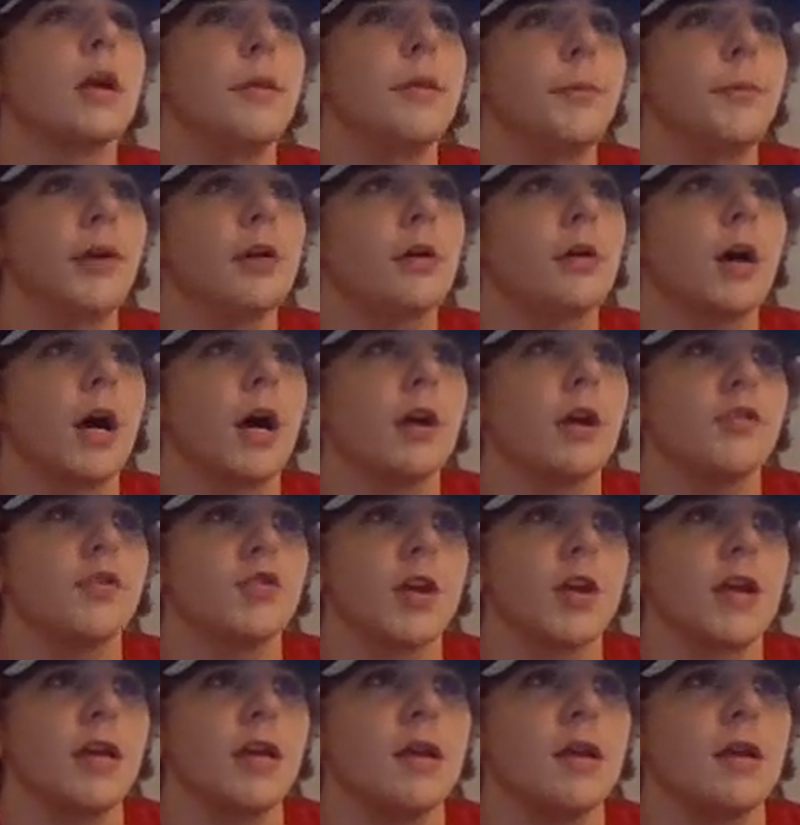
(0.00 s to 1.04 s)
Emil
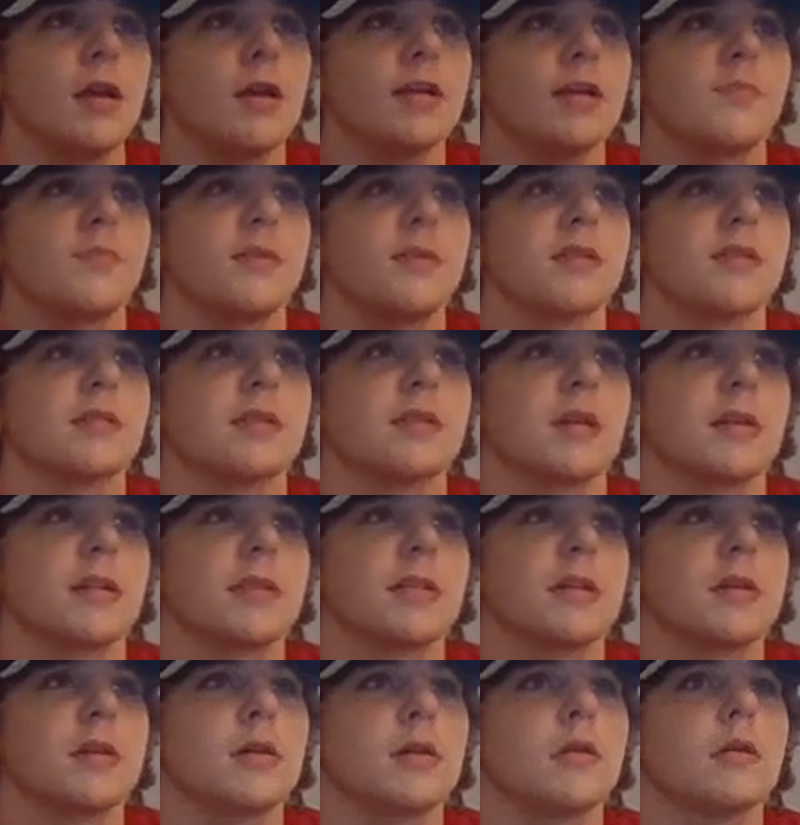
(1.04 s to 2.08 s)
Andre has been
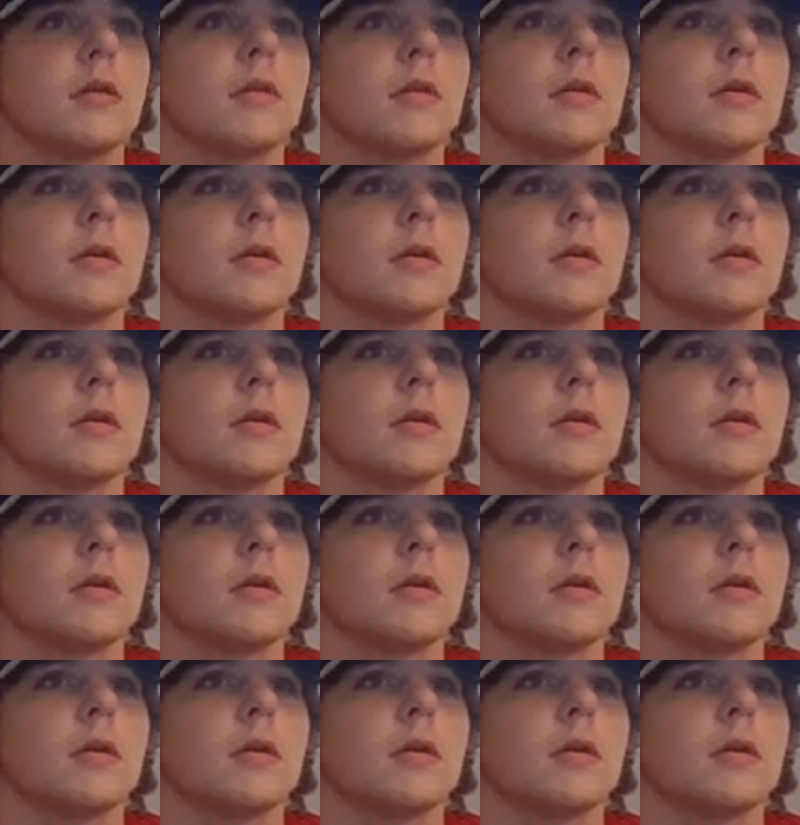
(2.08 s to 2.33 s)
selected.